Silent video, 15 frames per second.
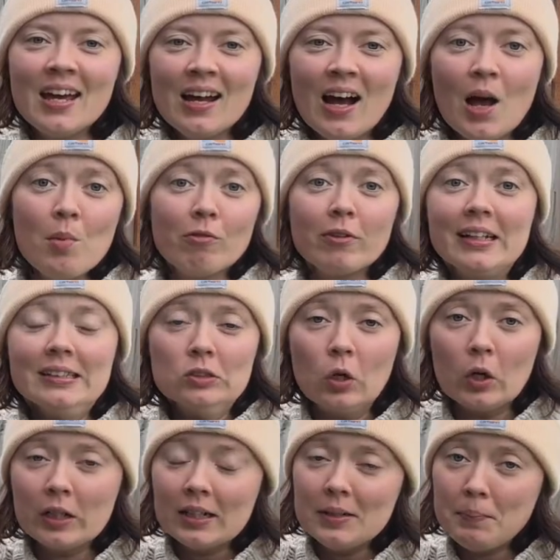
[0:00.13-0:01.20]
I'm a raised
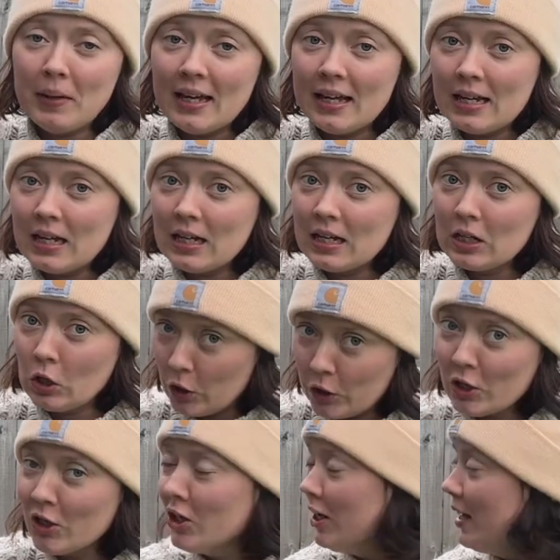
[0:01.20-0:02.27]
garden bed
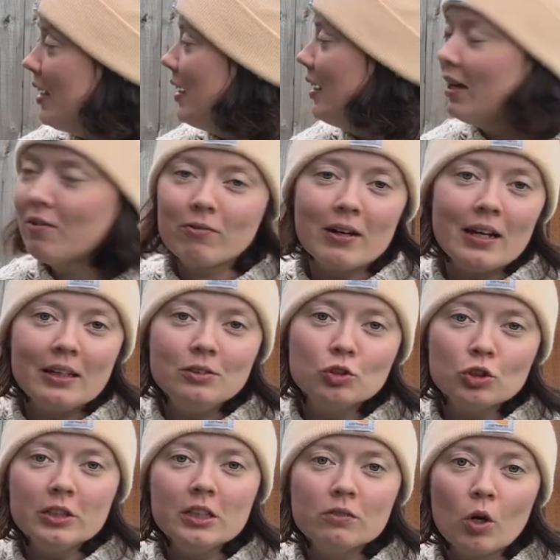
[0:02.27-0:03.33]
gardener, and I
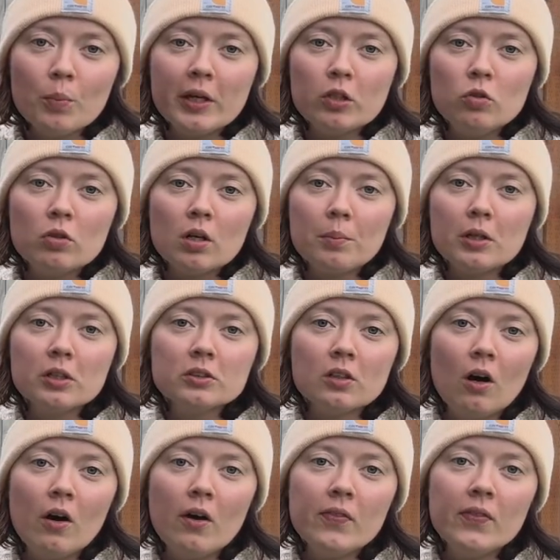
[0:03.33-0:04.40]
usually grow my cucumbers
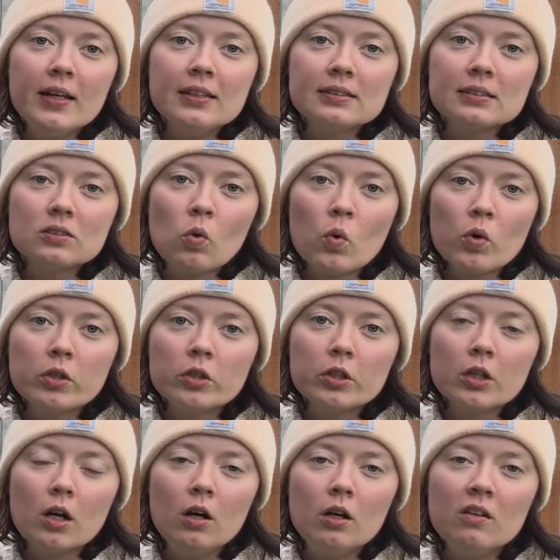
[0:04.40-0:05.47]
on this
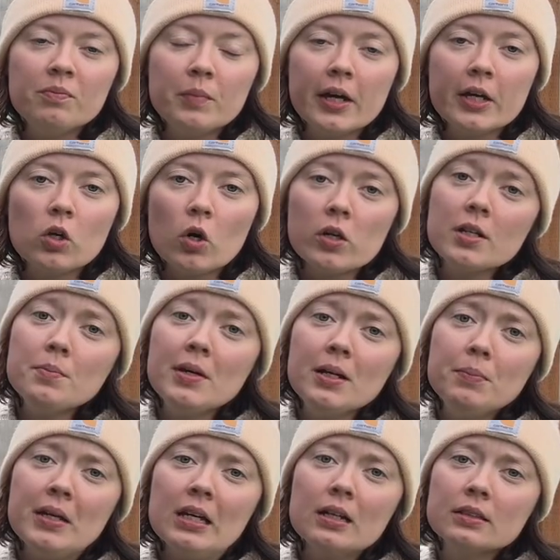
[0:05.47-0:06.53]
corner of my garden
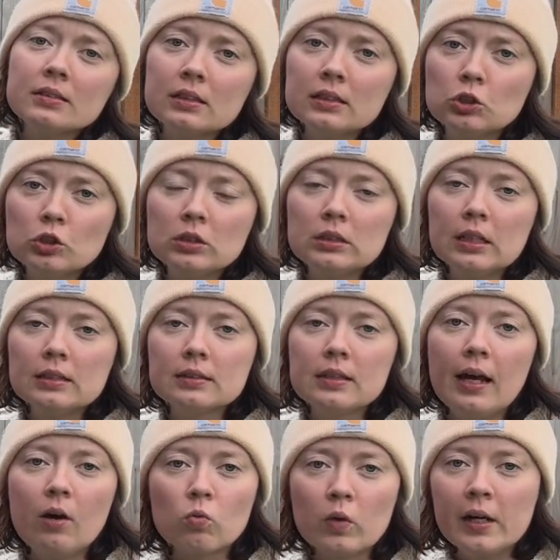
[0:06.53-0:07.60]
bed because it just gets
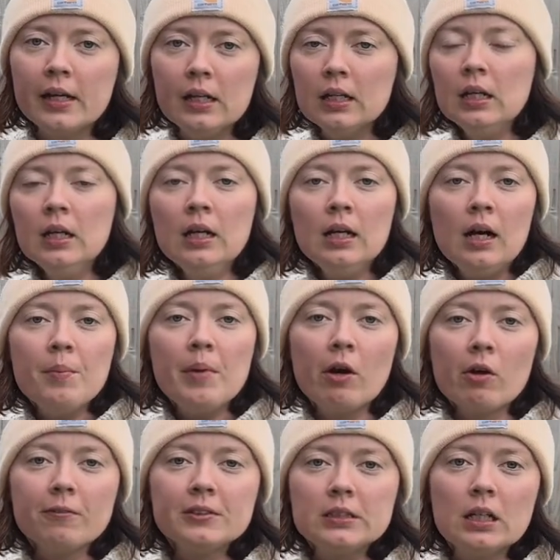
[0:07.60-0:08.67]
that right
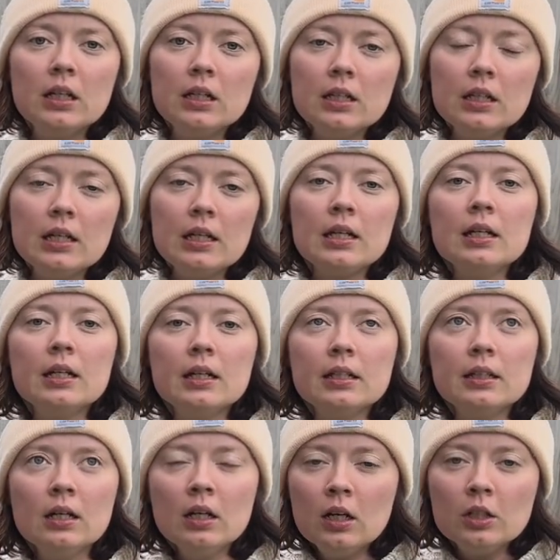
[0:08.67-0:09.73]
amount of sun
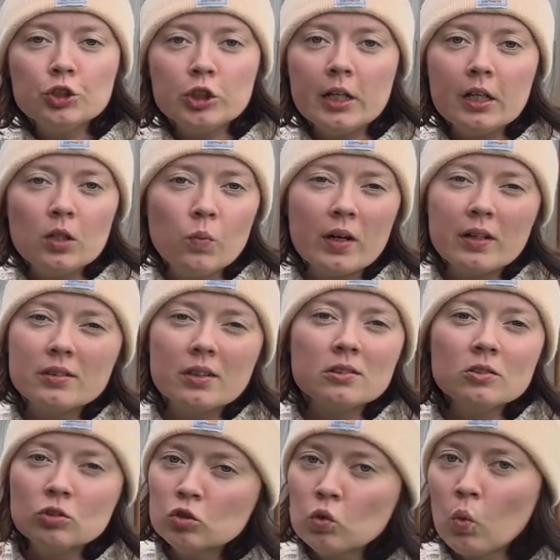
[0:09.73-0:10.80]
and shade where it
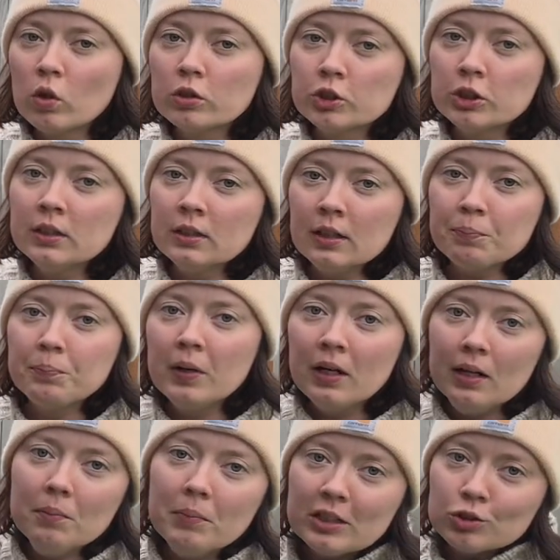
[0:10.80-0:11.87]
doesn't scorch it.
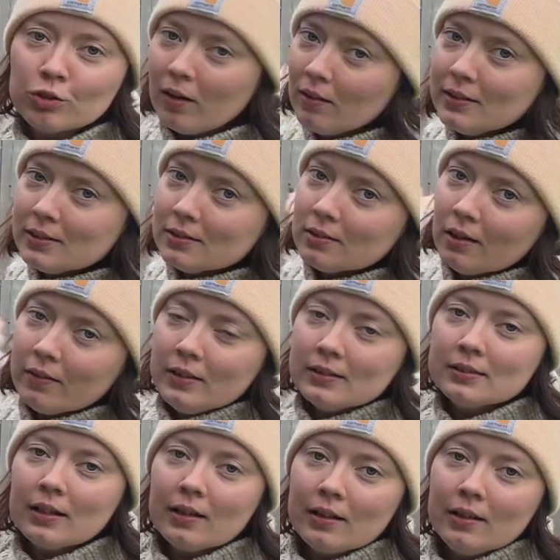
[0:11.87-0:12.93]
But my trellis is on this
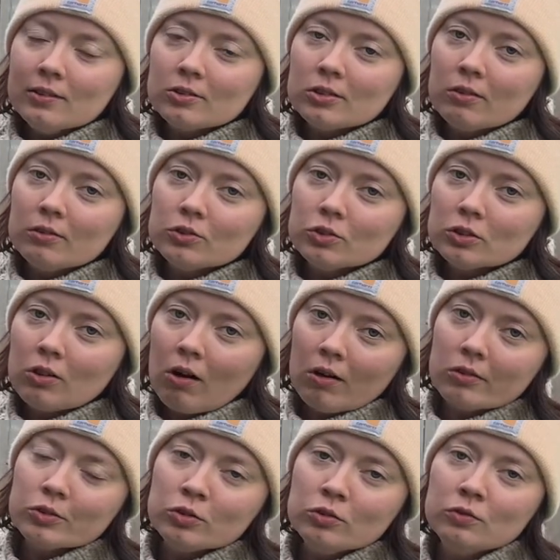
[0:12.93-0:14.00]
side, and so it's just
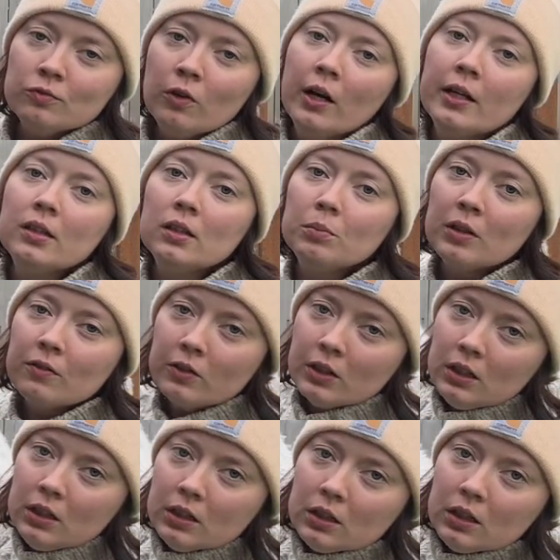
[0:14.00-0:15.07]
hard to vine them every
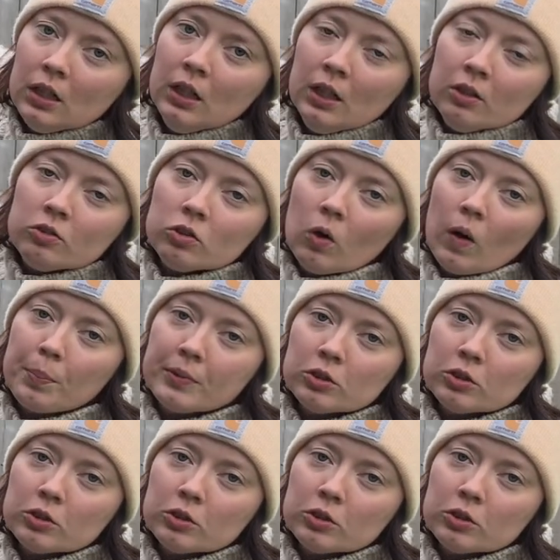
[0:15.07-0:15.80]
year to go up the